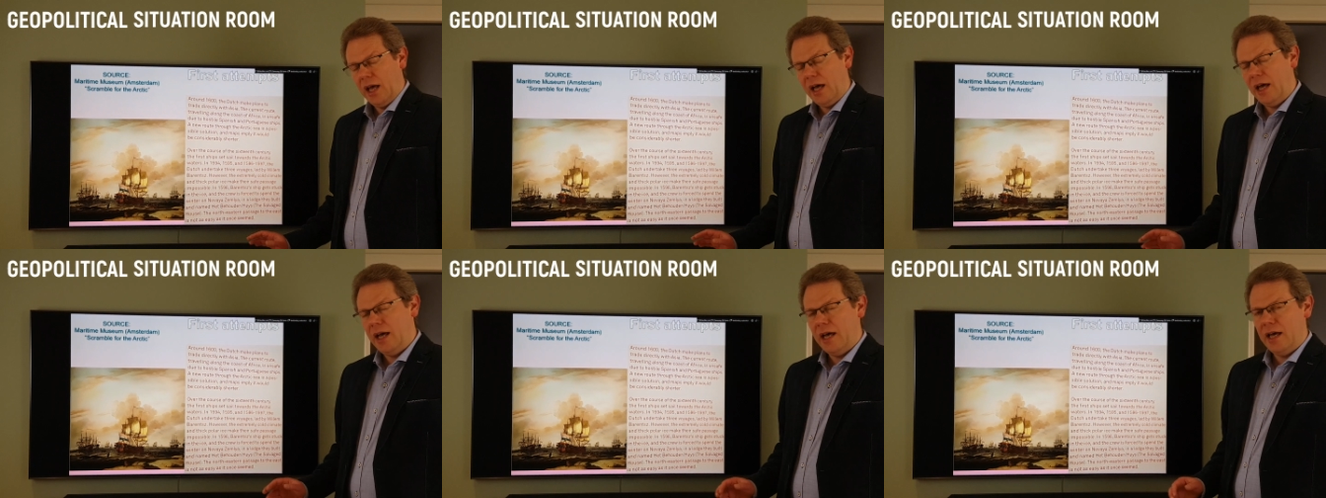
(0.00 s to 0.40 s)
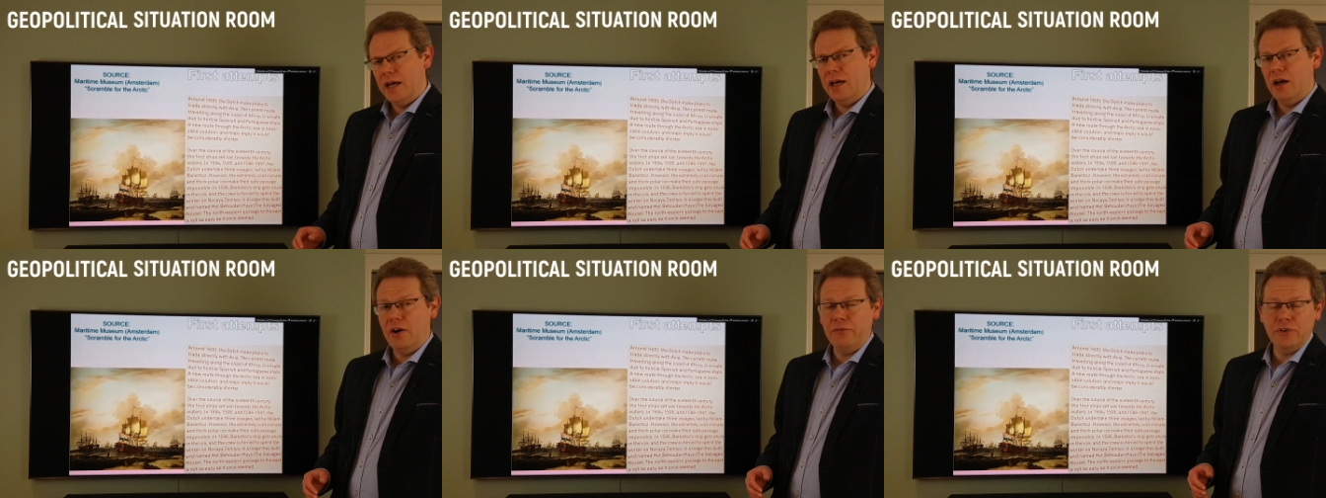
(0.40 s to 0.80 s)

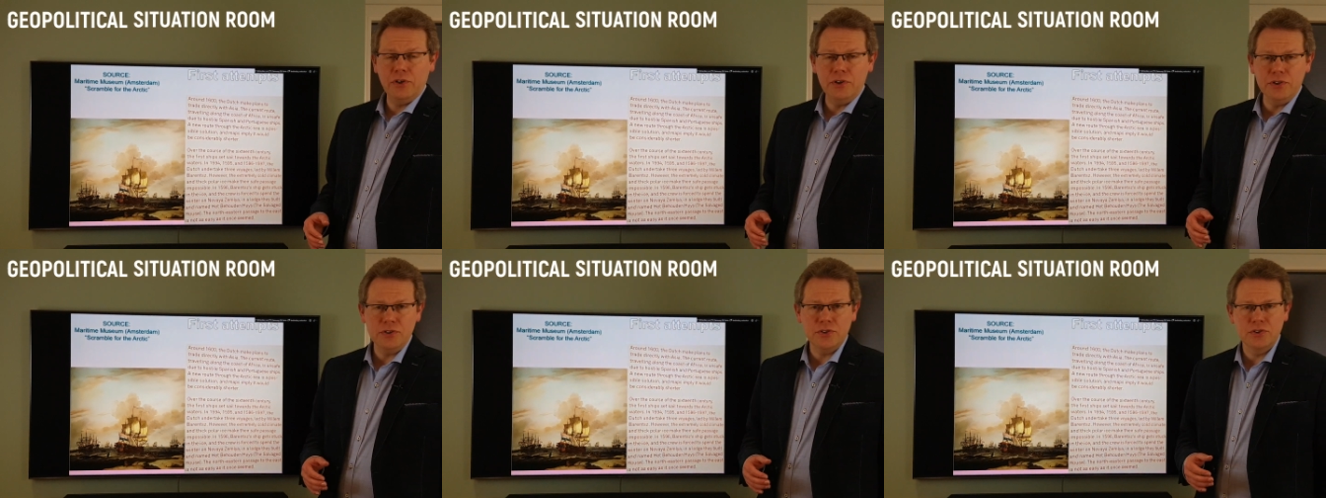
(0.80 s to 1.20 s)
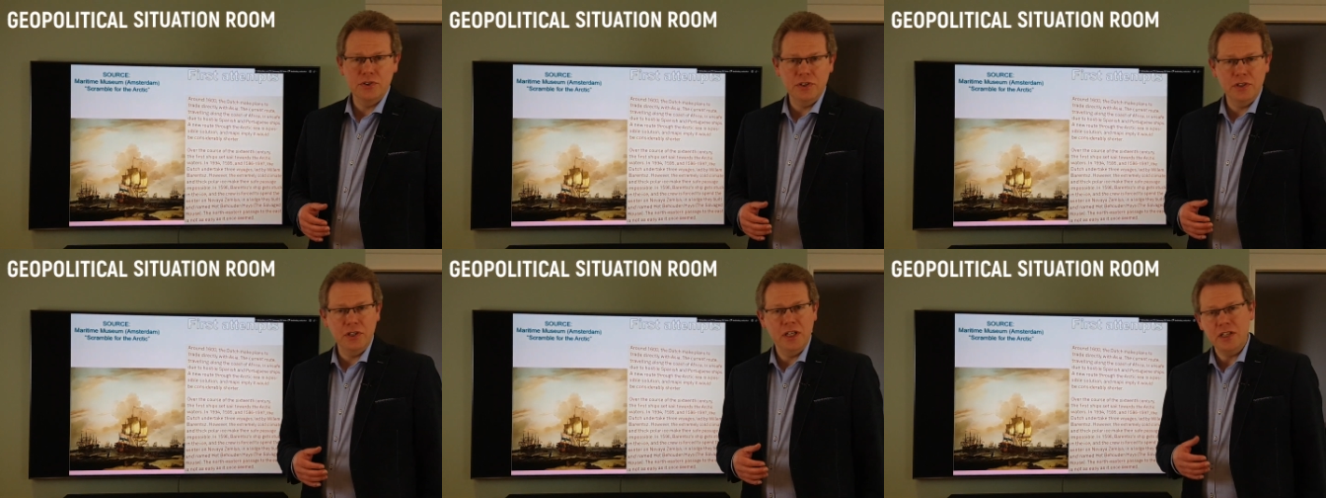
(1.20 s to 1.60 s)
Of course,
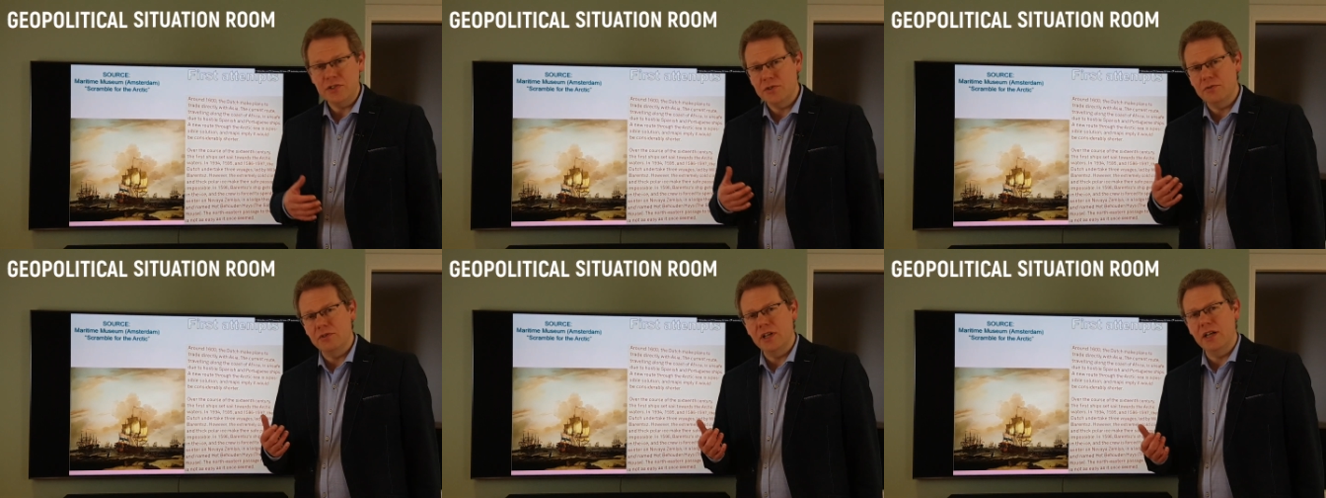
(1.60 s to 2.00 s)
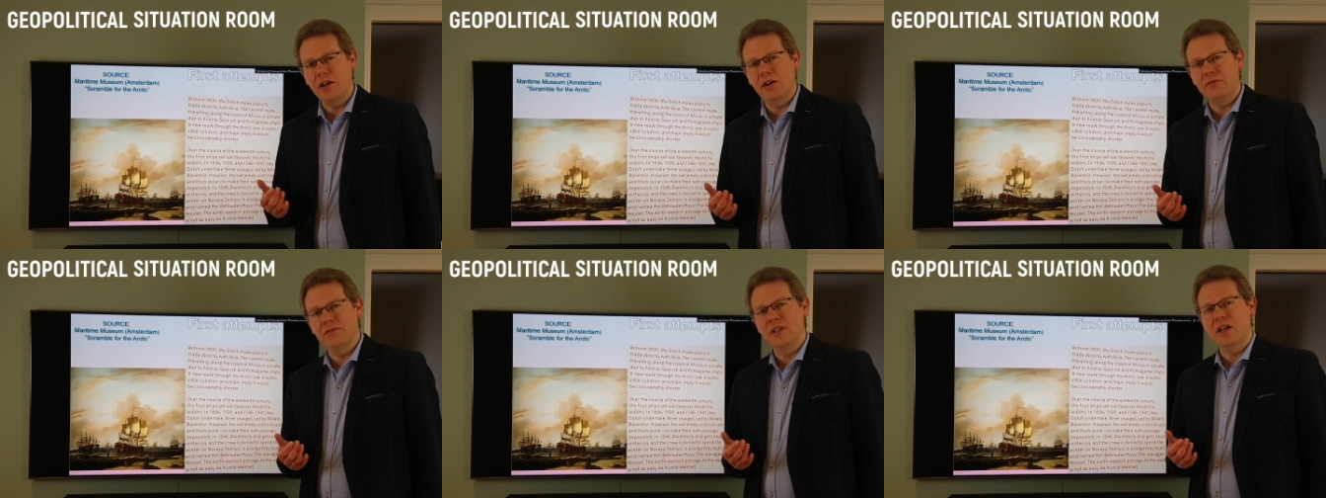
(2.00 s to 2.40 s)
the history of